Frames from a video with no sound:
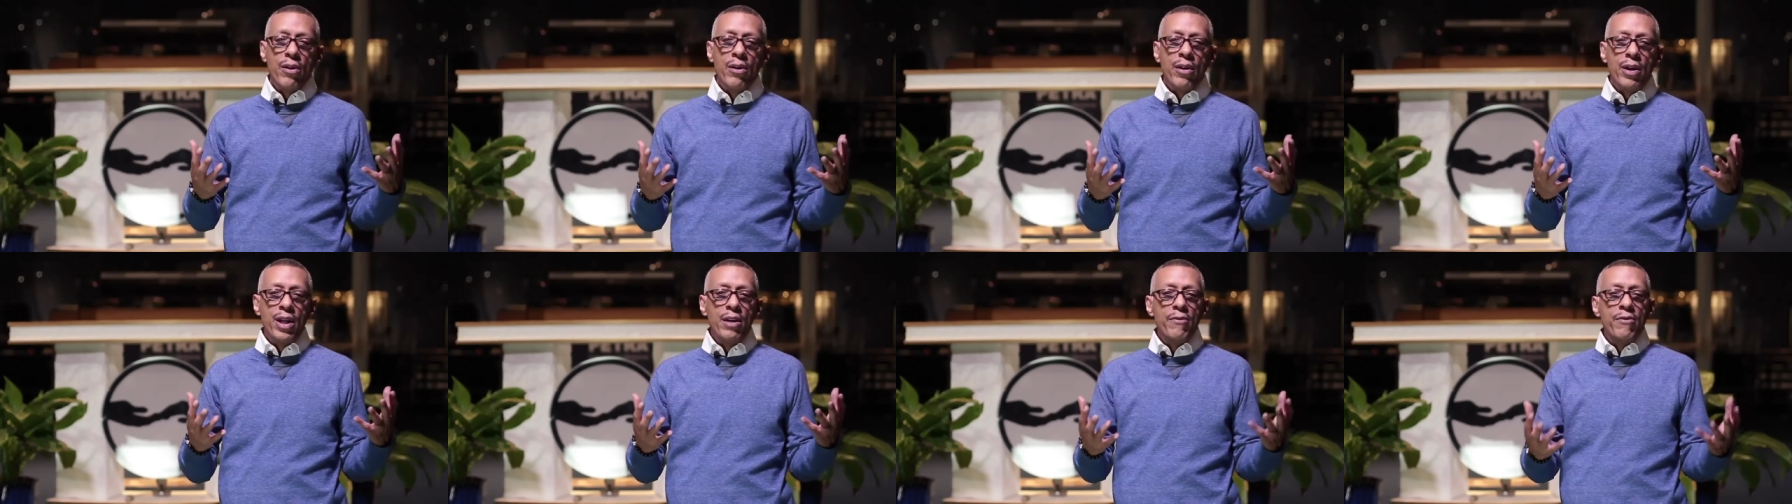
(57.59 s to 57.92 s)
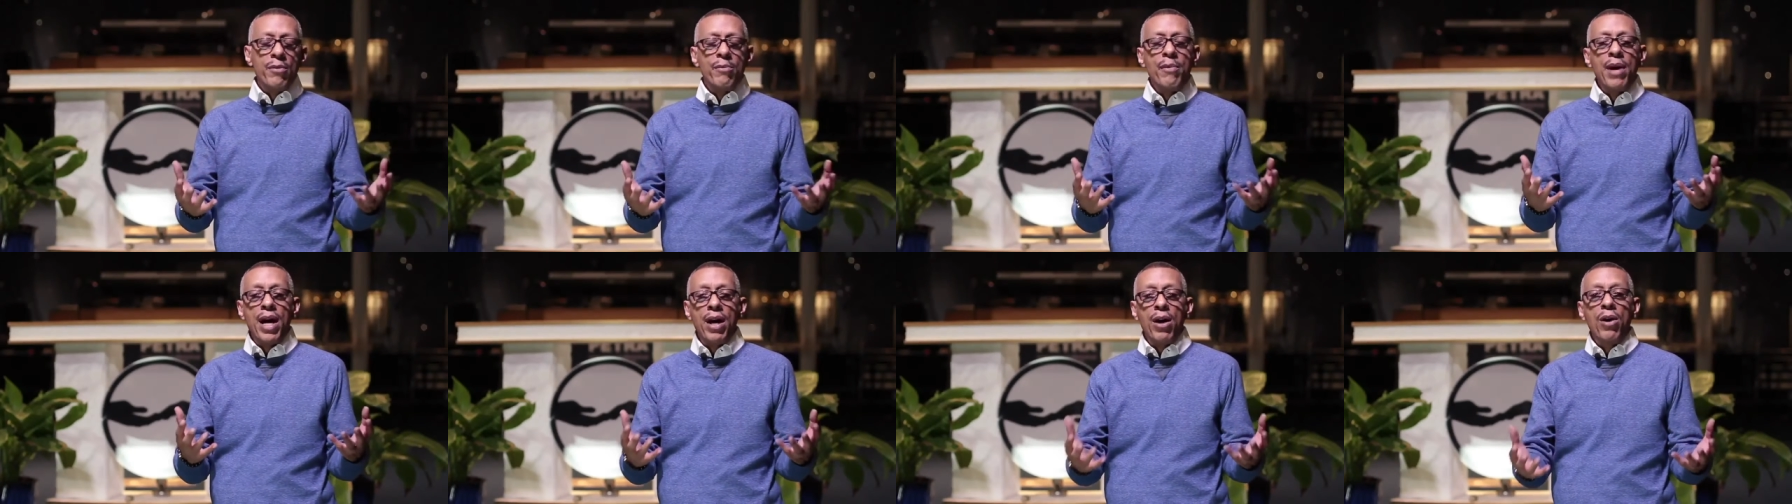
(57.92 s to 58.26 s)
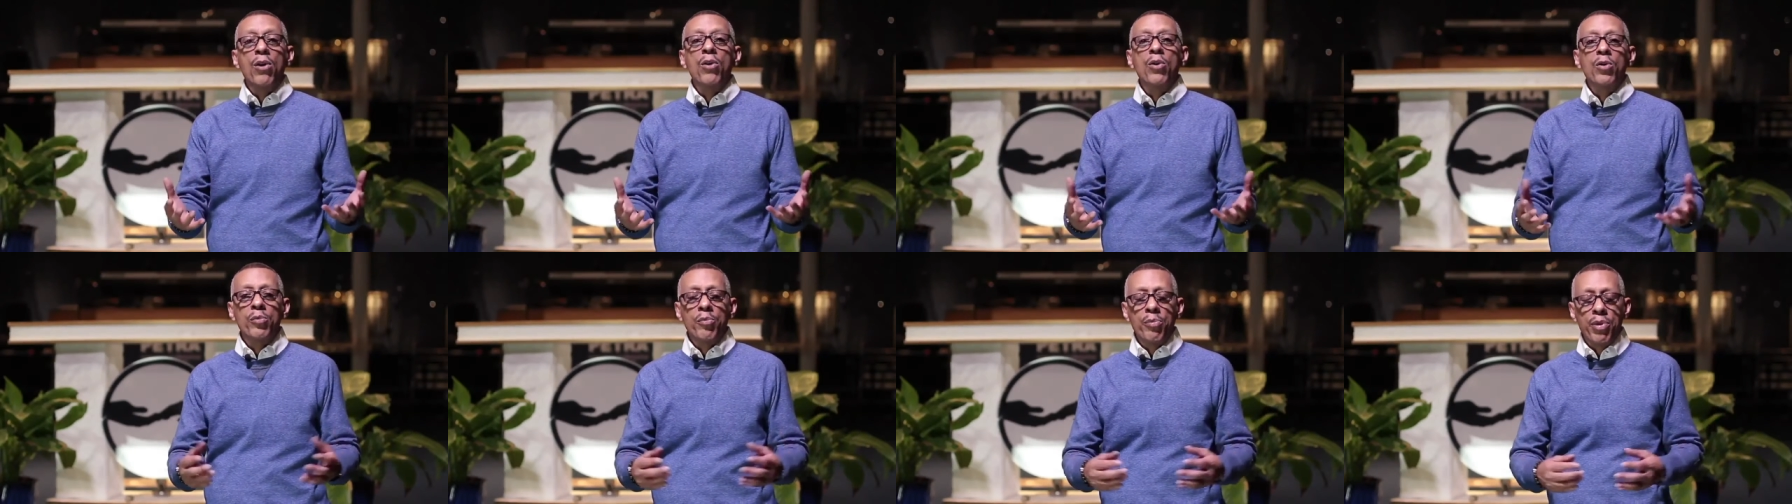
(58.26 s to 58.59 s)
or even my
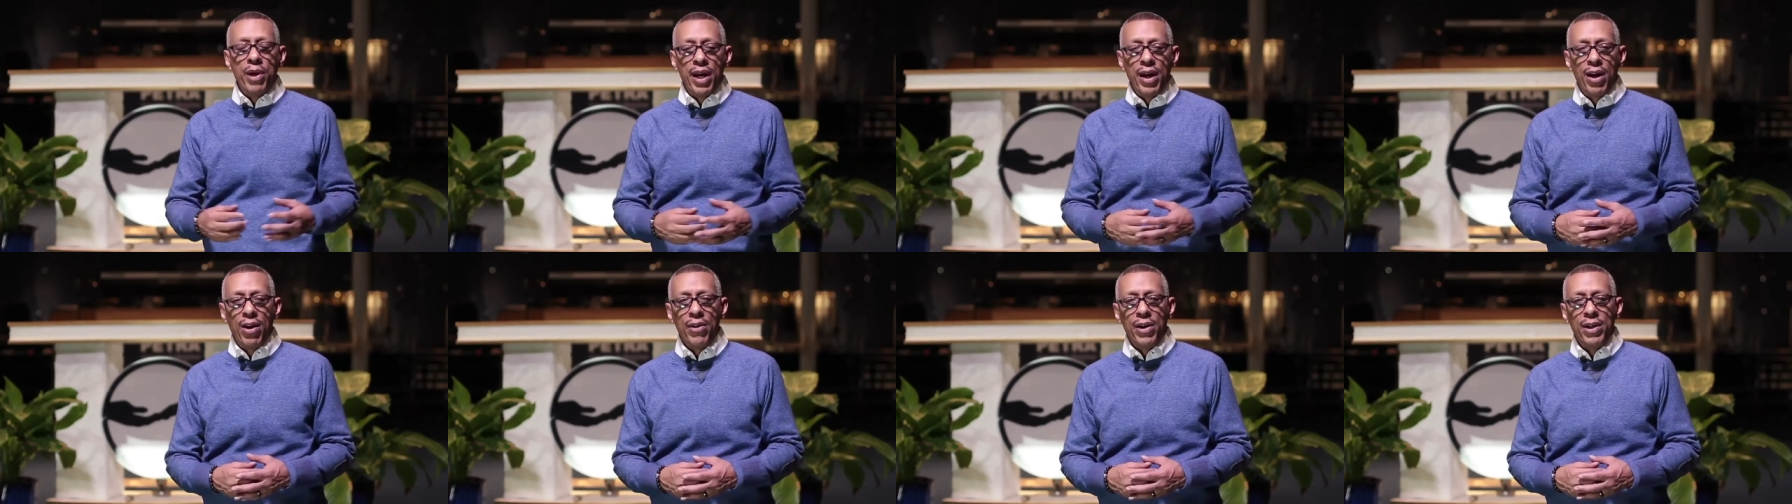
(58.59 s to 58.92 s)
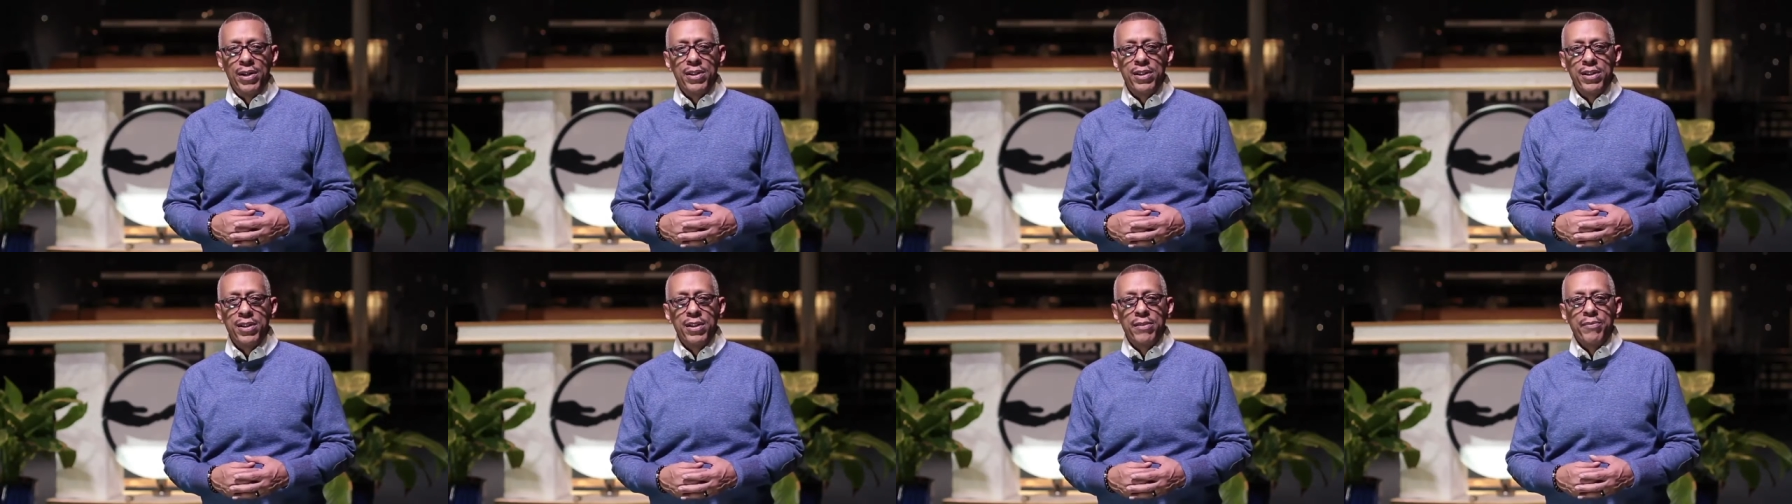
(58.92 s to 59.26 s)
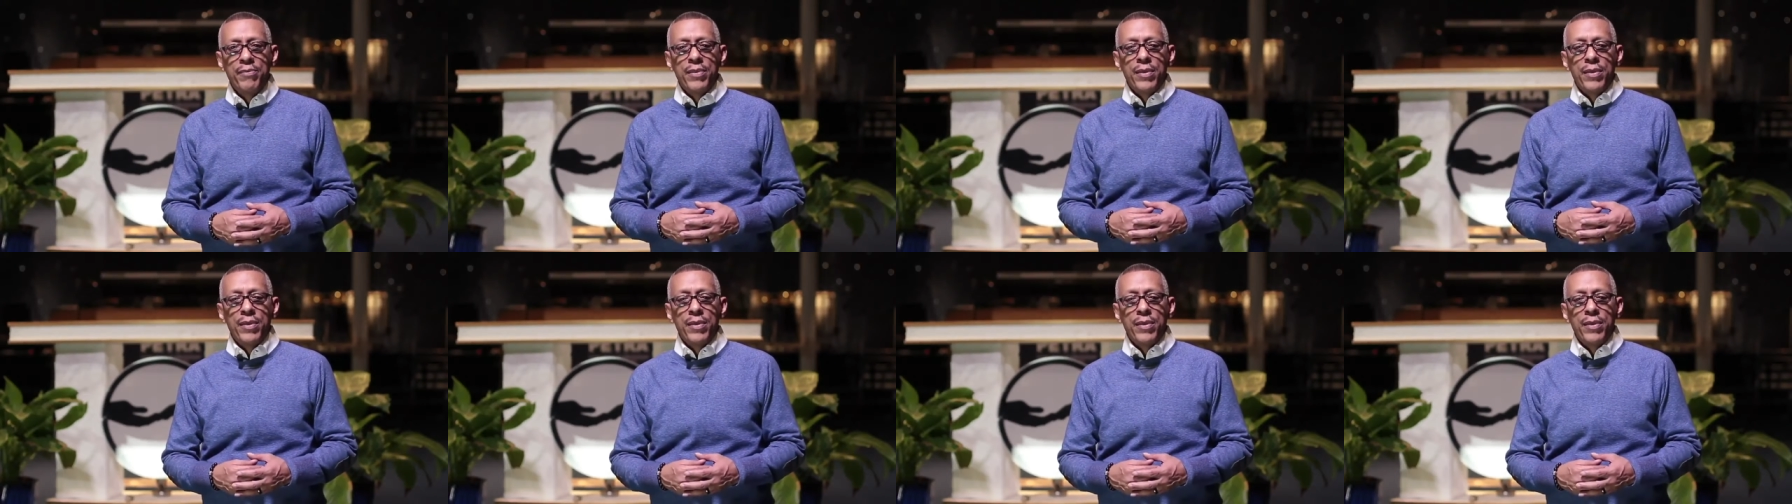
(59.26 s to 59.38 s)
own parents